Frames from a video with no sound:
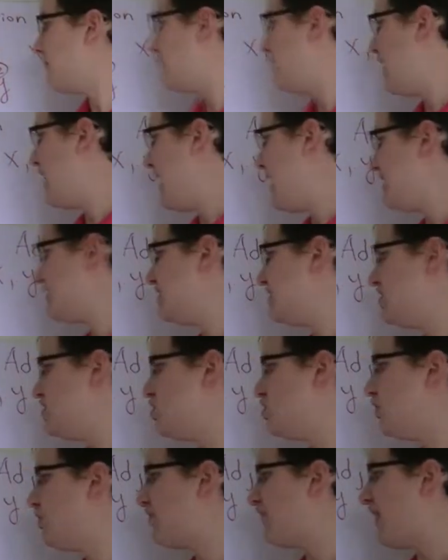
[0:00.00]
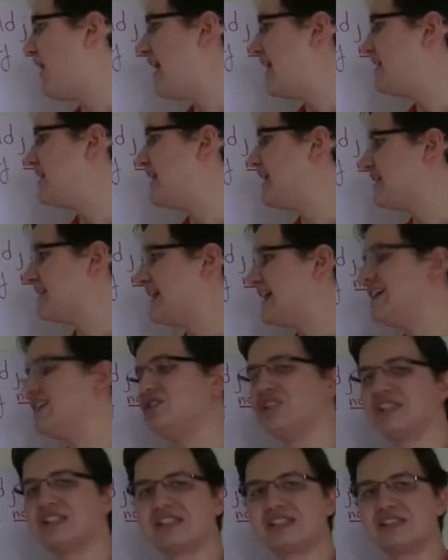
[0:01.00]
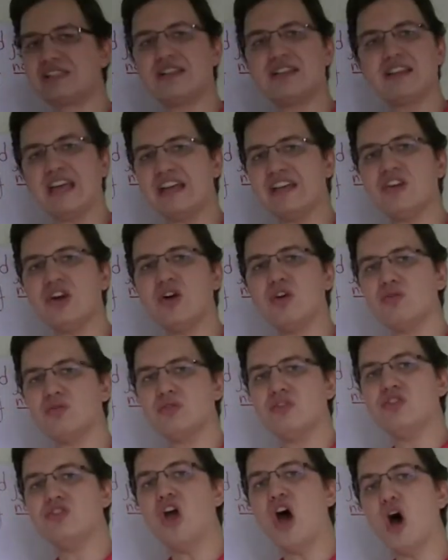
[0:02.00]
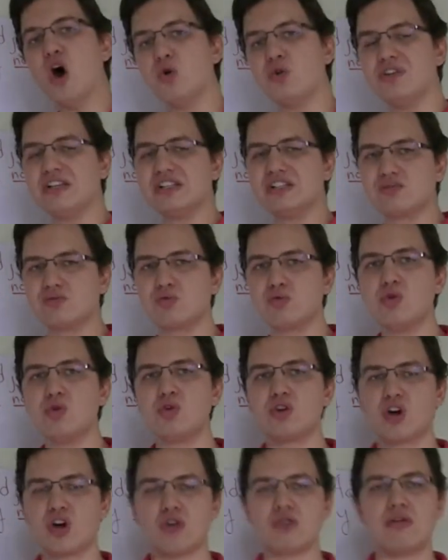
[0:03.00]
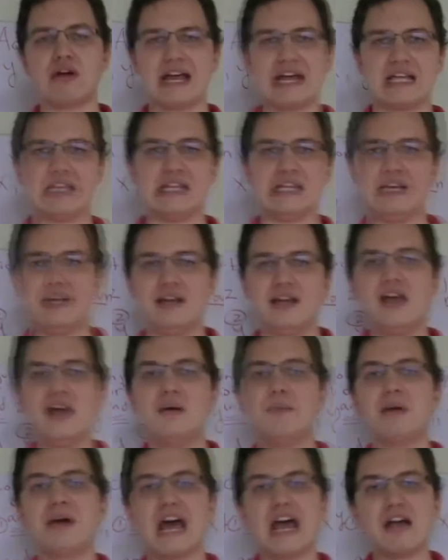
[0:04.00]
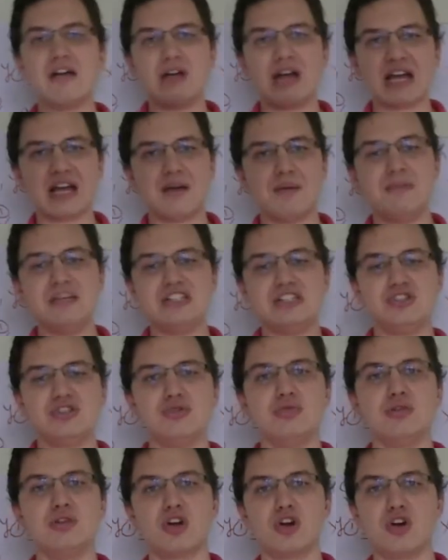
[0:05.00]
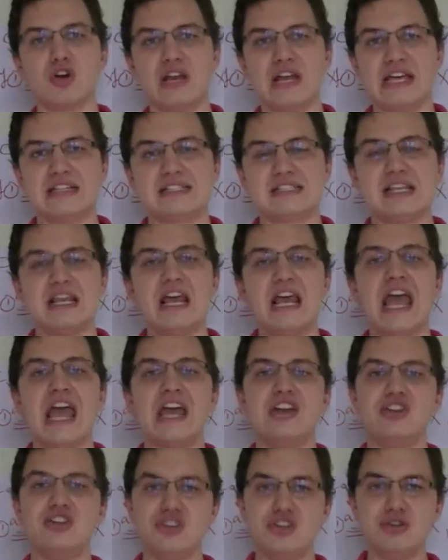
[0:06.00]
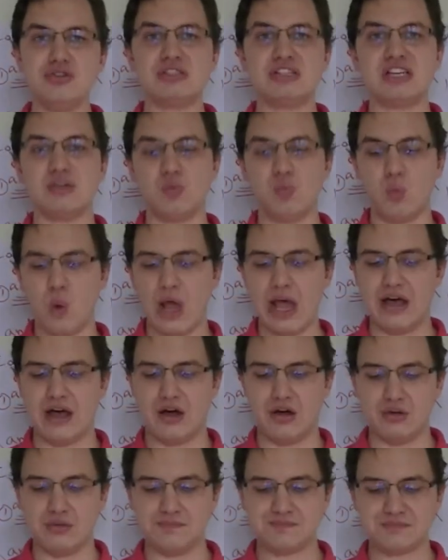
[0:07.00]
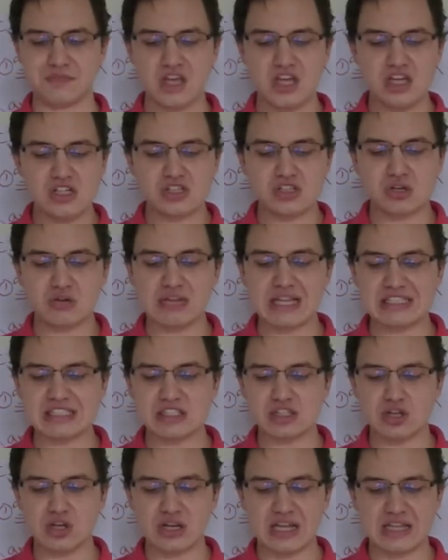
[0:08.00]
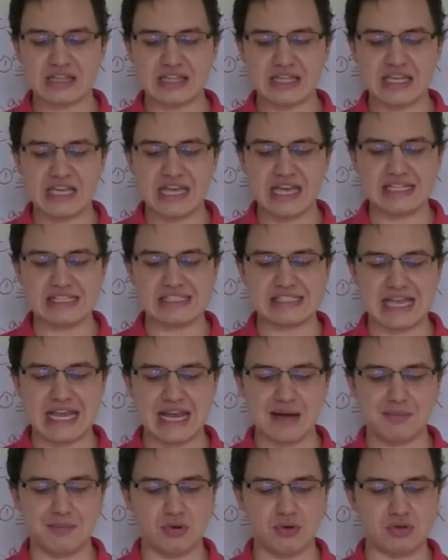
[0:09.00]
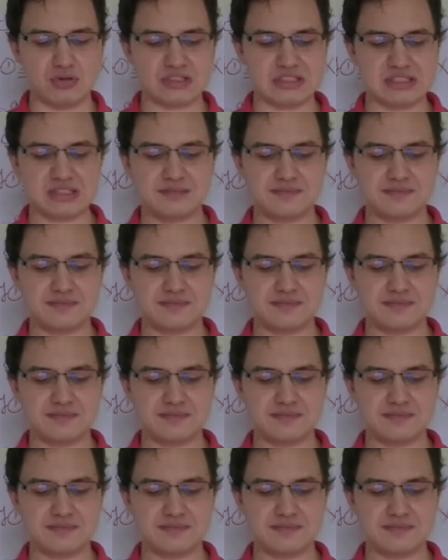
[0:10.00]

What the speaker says: And you'll find that they don't know this rule correctly. But I recommend you learn it and use it well. So let's look at the examples.